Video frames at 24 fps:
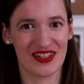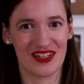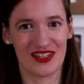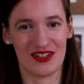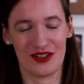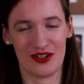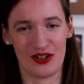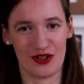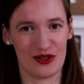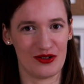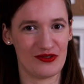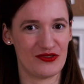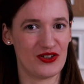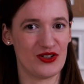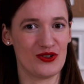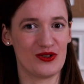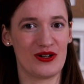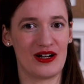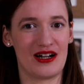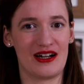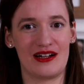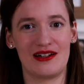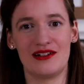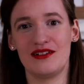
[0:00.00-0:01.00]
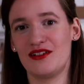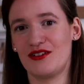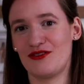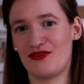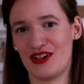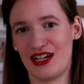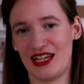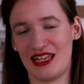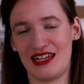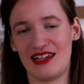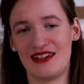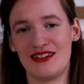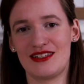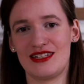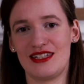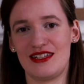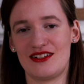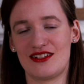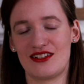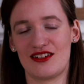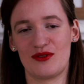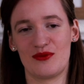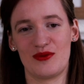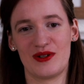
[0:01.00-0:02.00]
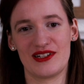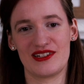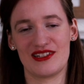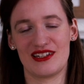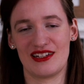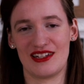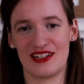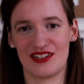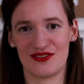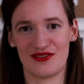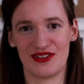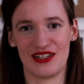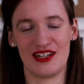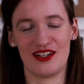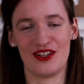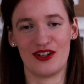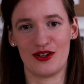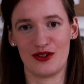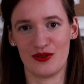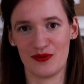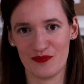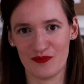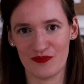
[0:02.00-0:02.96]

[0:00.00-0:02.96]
you know, if you are a violin teacher watching this video,